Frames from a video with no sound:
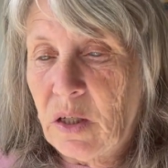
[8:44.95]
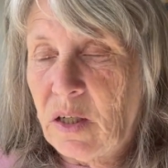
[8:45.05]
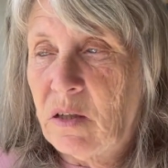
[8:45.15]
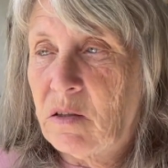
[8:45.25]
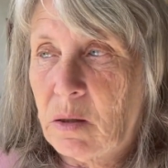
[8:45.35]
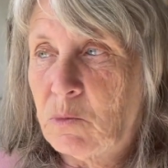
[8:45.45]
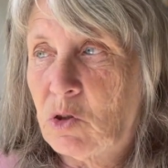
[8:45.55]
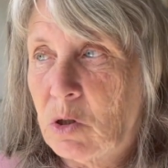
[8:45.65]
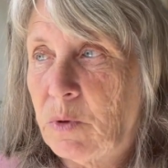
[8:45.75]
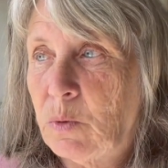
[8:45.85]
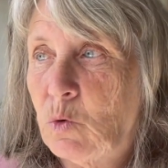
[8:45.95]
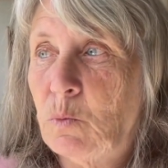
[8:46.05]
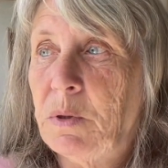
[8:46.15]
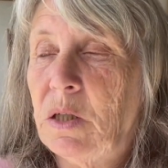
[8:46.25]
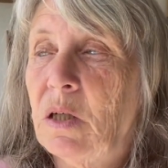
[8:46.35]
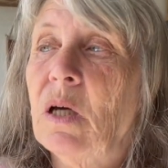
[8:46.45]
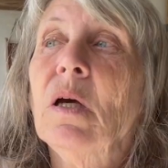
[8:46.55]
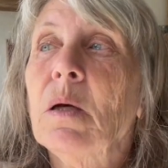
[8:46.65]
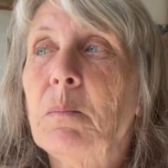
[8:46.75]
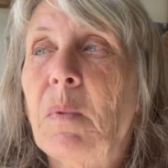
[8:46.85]
Anything I'm growing will be
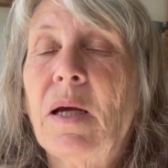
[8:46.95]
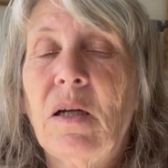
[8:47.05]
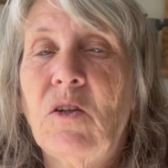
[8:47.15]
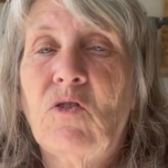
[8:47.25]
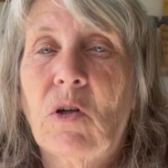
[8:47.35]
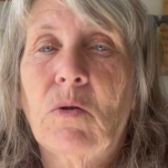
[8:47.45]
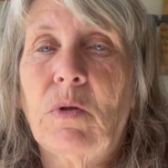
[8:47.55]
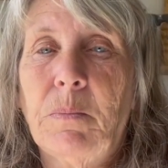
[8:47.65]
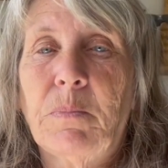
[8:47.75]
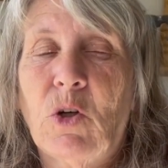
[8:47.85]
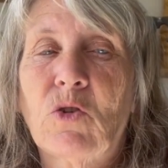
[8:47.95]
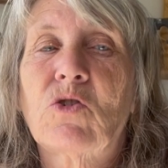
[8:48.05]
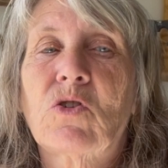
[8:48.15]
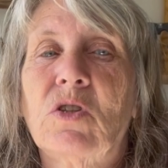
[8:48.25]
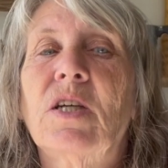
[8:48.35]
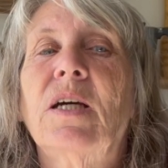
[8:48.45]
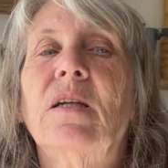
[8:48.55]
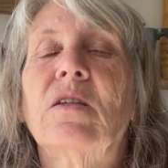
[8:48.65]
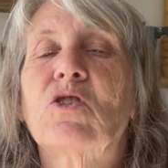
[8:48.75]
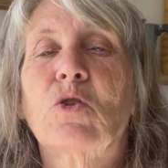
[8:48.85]
mainly grown in pots,
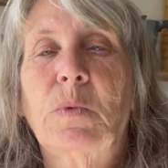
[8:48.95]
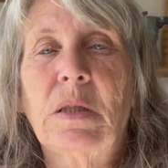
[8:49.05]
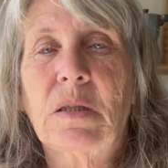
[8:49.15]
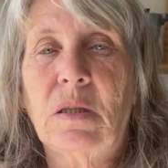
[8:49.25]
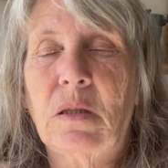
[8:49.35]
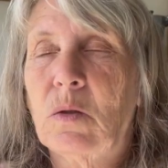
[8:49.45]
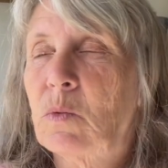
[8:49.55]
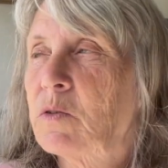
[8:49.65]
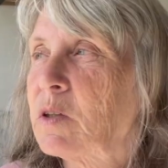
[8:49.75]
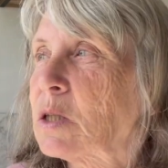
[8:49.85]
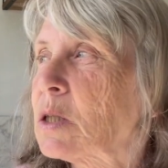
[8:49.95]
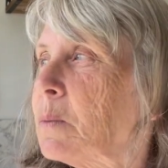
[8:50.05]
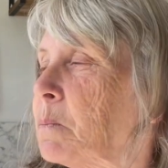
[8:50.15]
containers, so we can take it with us,